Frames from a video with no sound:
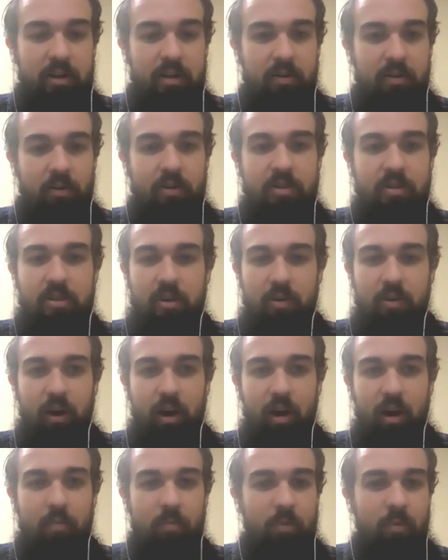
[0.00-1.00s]
or
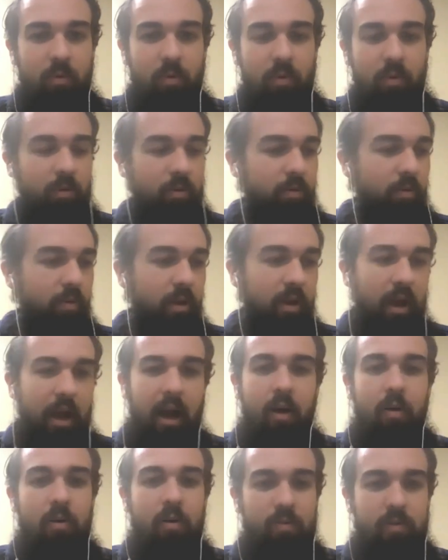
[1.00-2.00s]
Instagram or
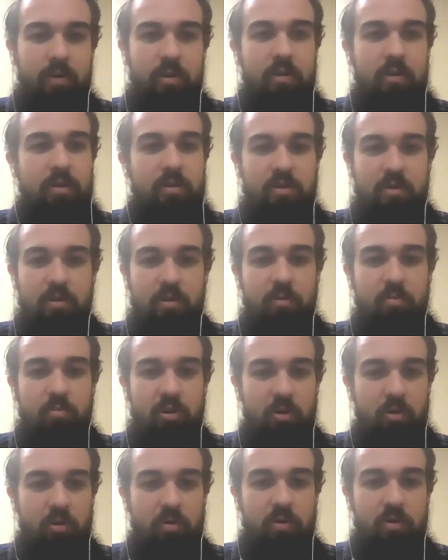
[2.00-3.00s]
however you consume
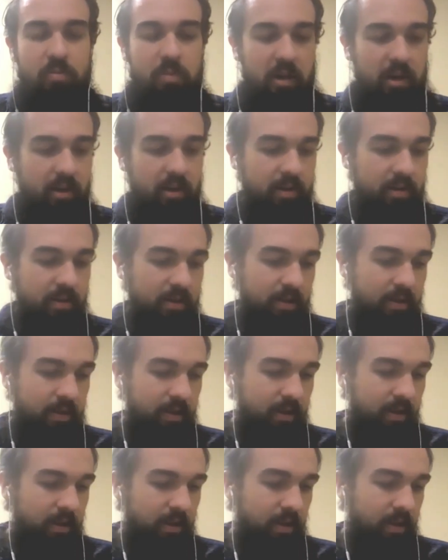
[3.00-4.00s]
your news media,
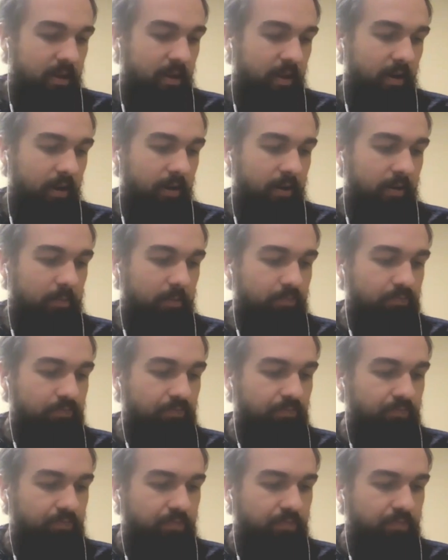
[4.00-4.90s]
um,